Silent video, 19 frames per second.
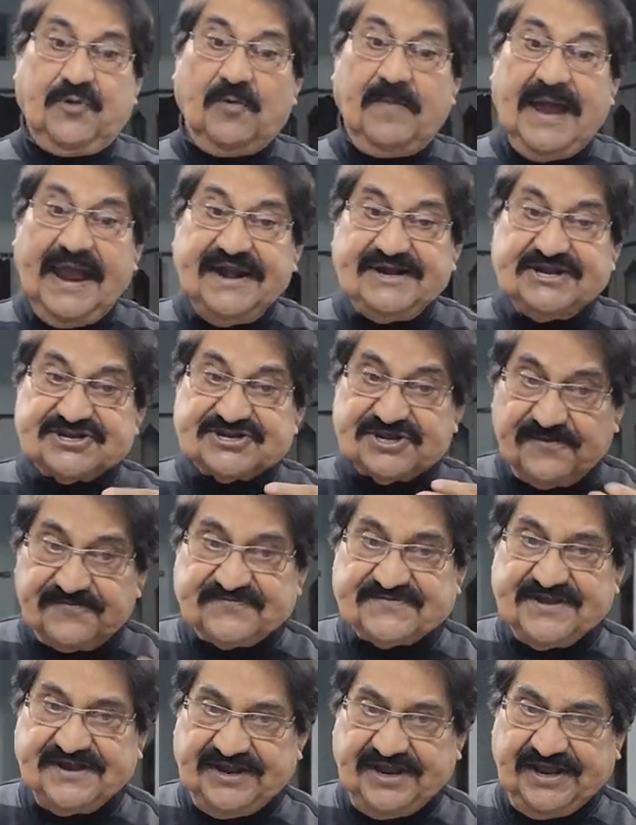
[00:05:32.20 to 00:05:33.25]
provide
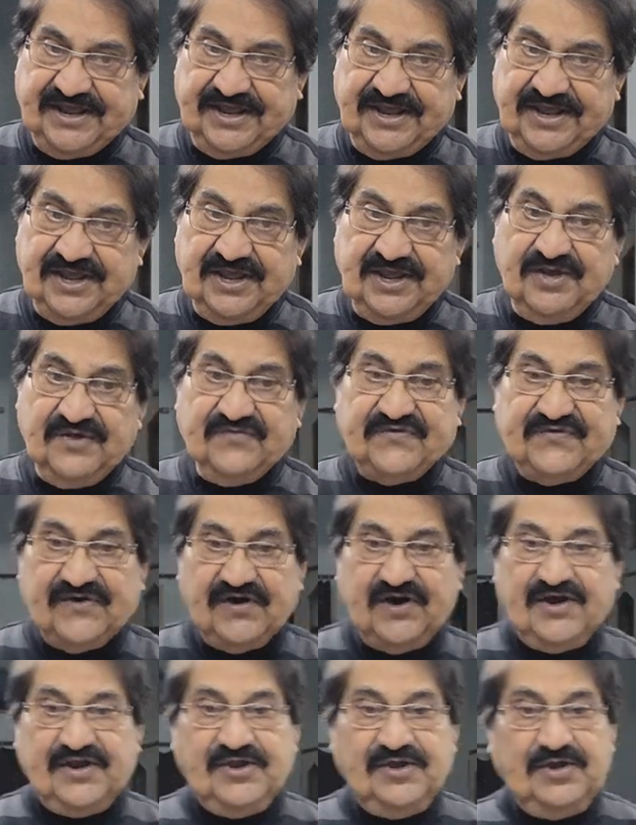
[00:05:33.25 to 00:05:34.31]
subsidy
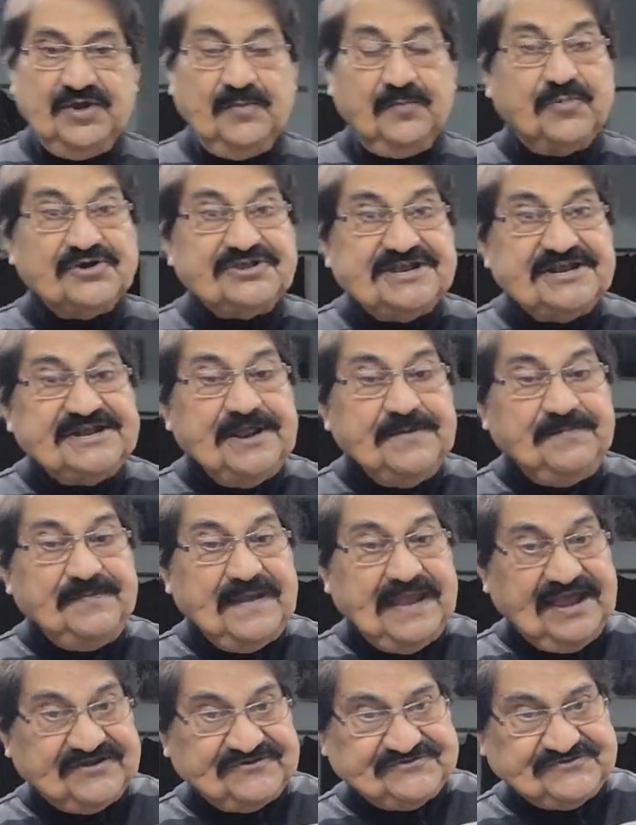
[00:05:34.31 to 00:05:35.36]
for positive
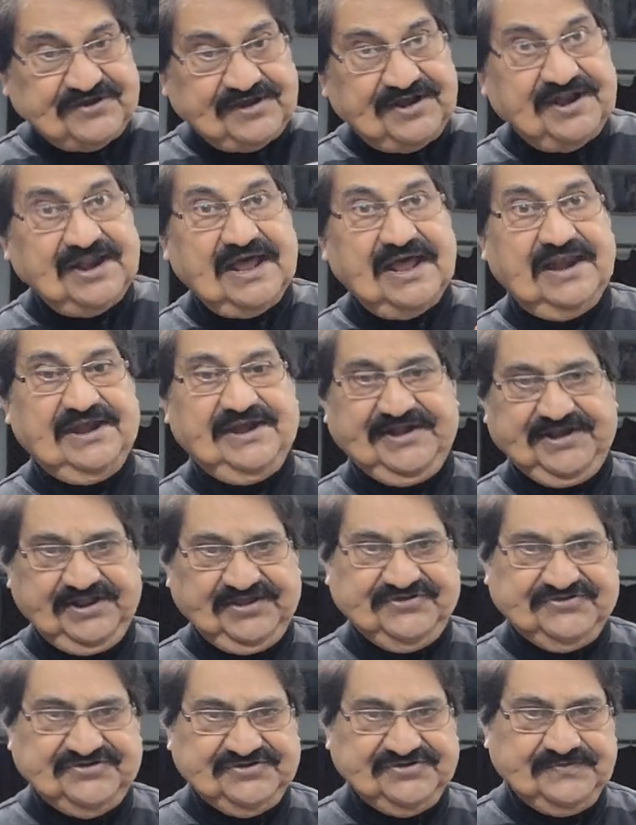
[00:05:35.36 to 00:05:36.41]

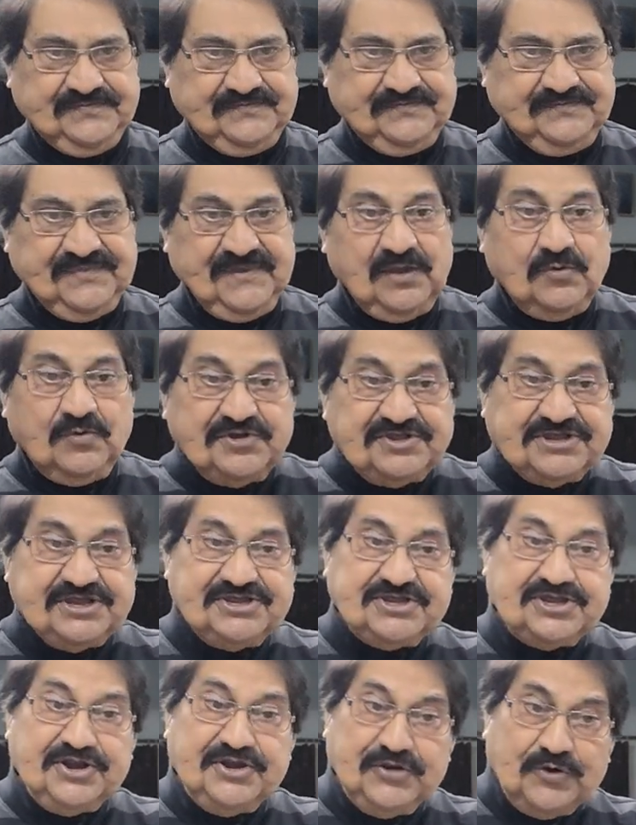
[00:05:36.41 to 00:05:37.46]
externalities, which
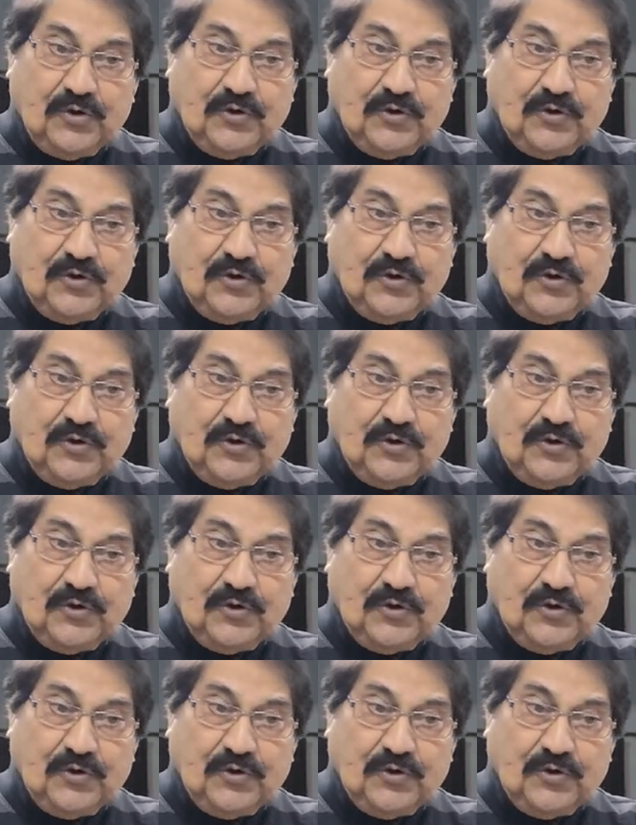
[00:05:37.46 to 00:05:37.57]
is